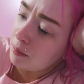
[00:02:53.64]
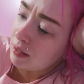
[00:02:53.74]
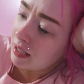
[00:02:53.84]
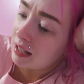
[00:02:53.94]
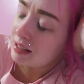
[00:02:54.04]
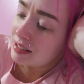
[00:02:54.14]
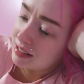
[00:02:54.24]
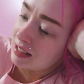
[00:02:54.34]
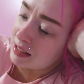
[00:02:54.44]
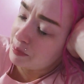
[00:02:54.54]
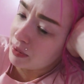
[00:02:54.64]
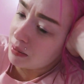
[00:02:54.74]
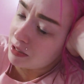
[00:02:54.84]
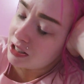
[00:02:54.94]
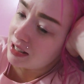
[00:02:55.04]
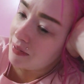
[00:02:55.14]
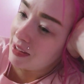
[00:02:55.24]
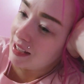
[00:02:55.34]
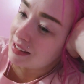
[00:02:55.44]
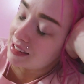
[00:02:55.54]
because it's pretty much the same
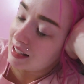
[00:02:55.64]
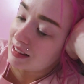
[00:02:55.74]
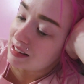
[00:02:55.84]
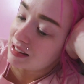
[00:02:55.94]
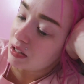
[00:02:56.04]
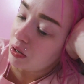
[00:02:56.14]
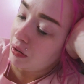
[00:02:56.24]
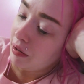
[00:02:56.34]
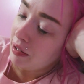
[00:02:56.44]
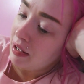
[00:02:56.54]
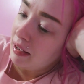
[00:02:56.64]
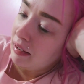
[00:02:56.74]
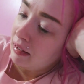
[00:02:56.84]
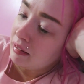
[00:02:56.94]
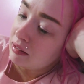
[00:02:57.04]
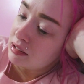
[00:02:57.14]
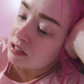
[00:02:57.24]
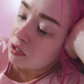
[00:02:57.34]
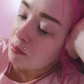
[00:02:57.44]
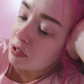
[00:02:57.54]
thing. It's like this little
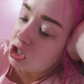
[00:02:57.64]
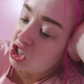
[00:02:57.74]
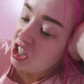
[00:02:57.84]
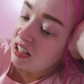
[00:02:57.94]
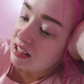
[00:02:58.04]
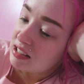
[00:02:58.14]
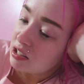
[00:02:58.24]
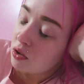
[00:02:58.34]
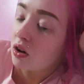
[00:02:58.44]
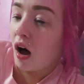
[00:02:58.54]
machine, this little